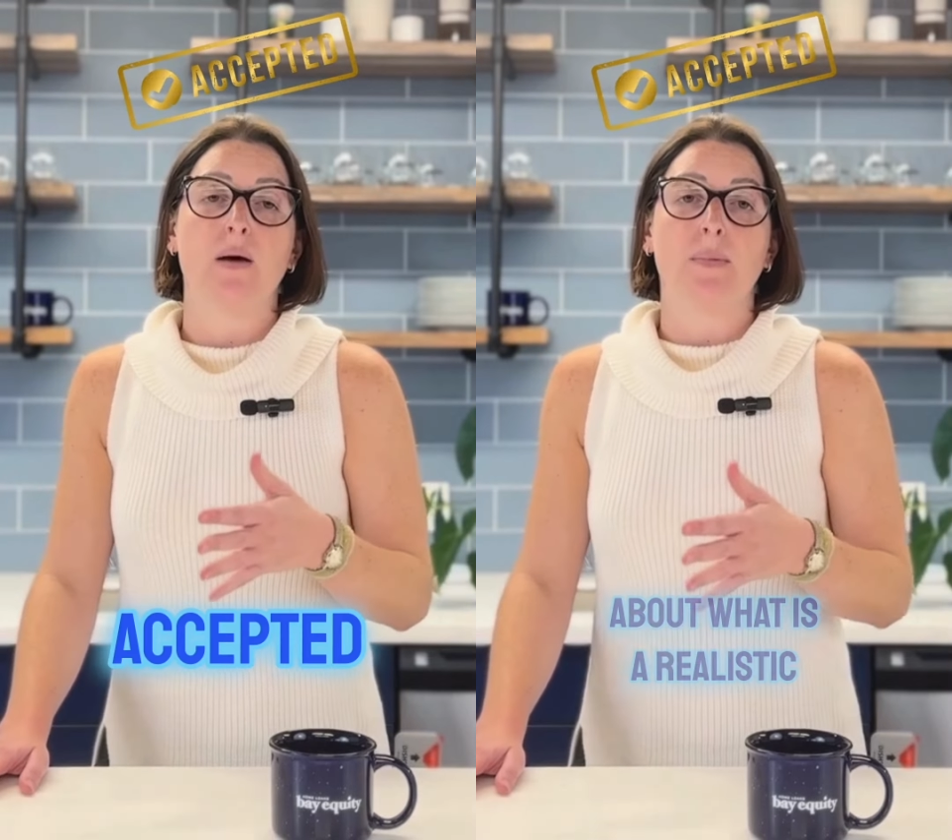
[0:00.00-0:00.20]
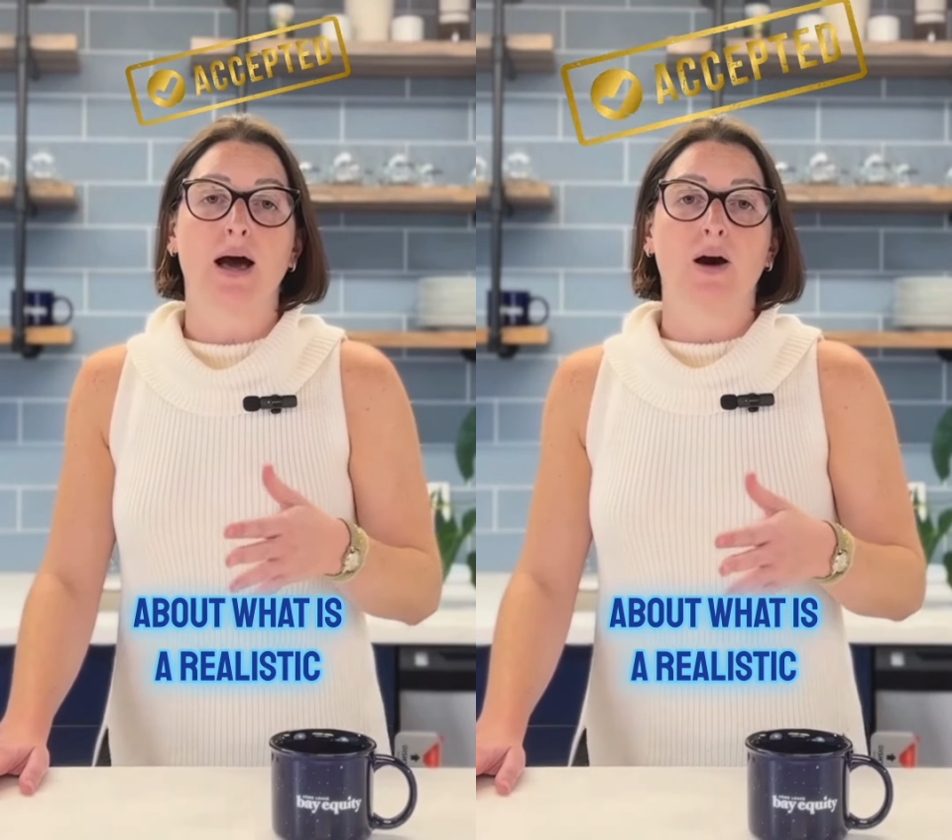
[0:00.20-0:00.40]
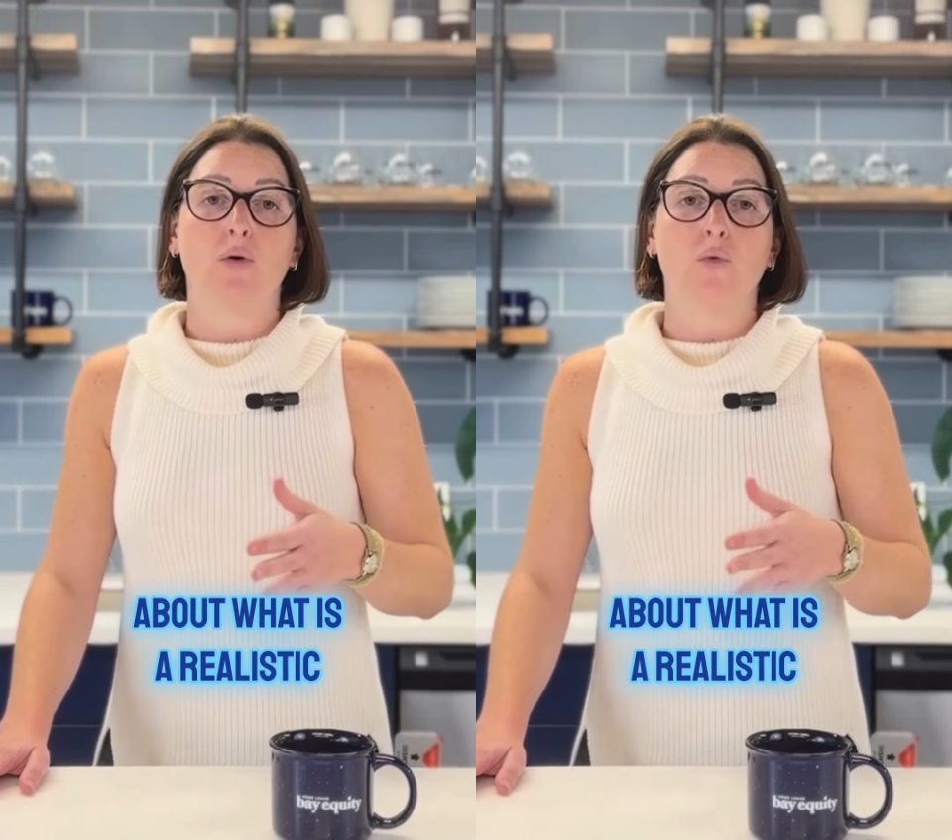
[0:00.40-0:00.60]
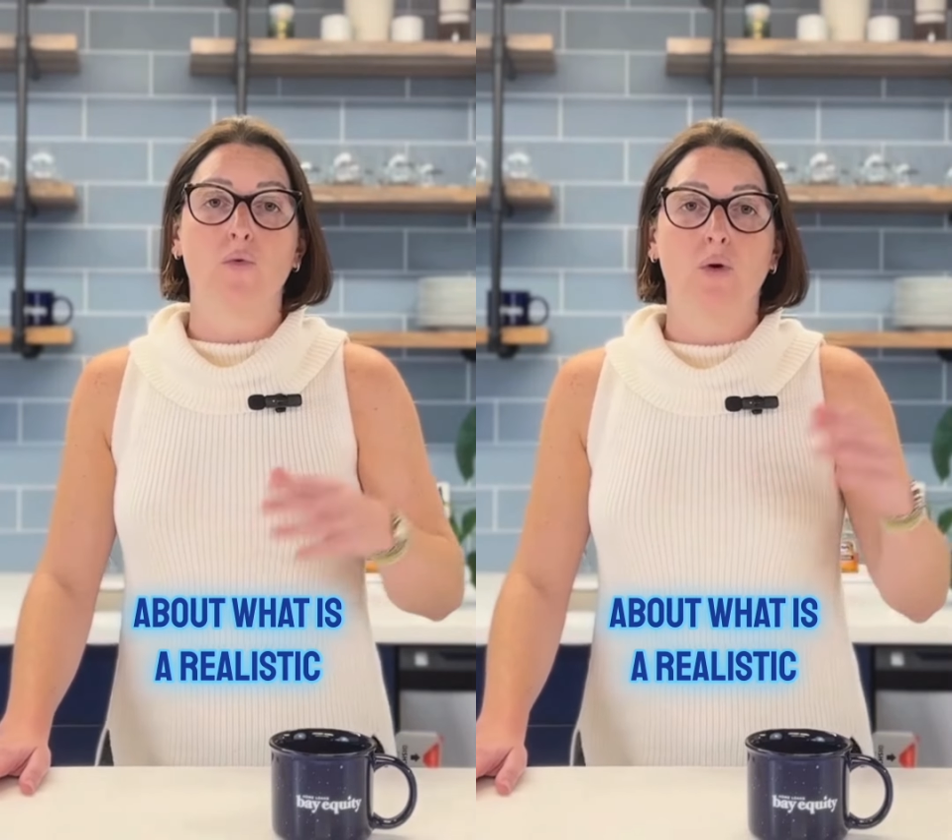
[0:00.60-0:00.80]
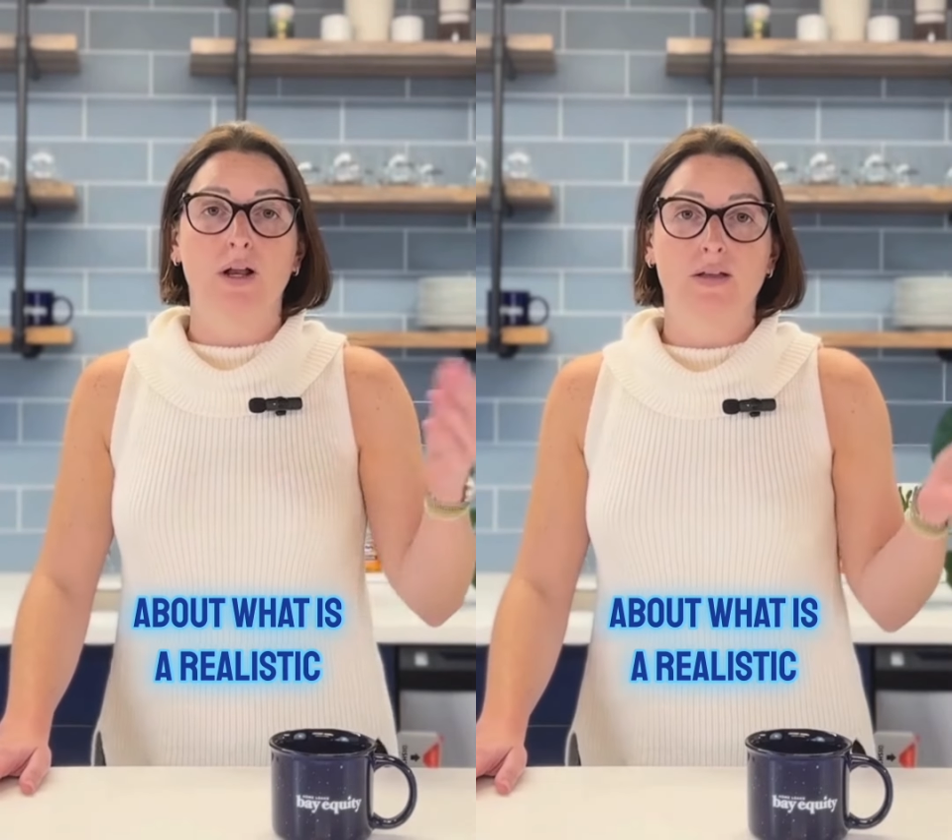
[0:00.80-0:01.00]
about
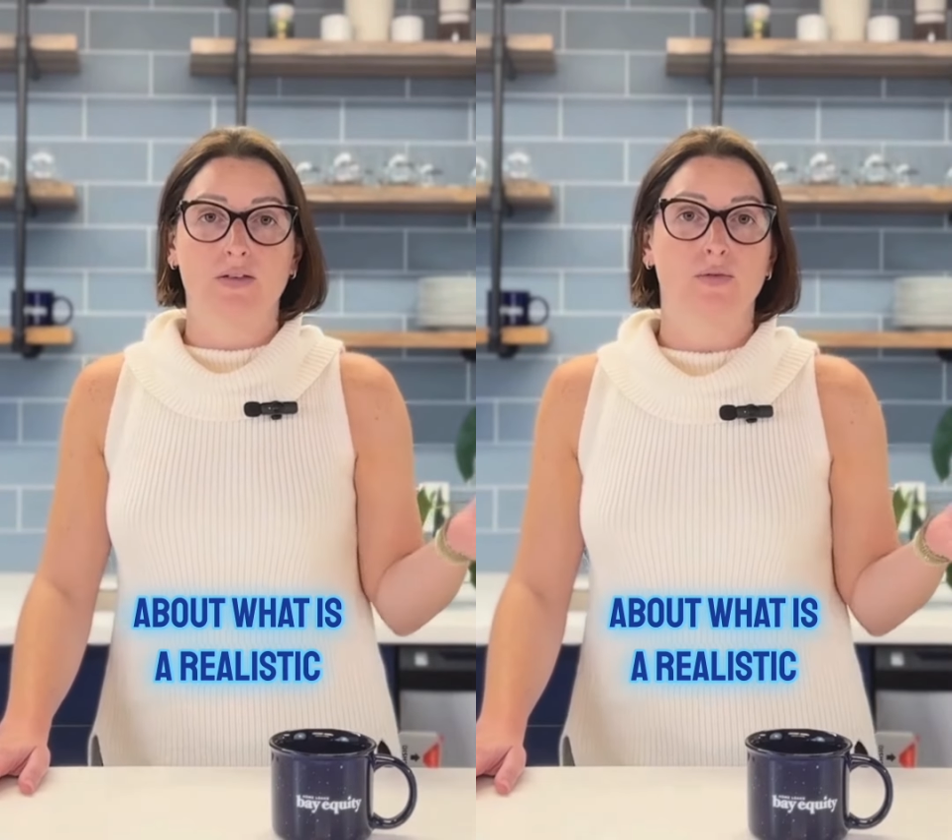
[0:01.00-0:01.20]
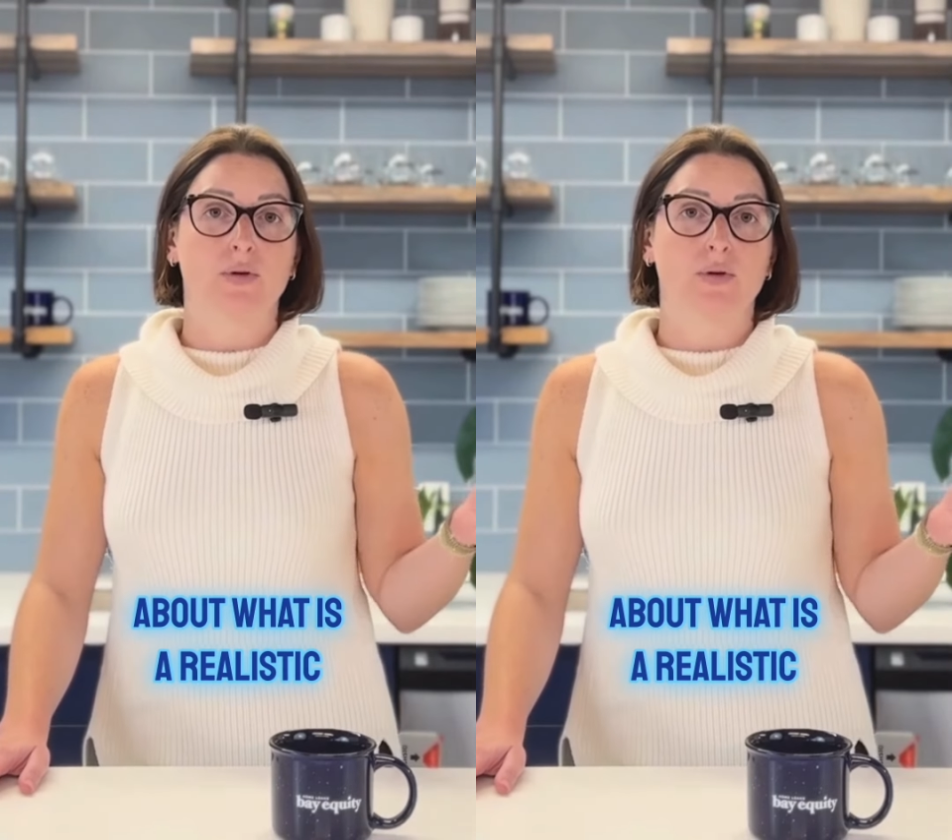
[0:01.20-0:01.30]
what is a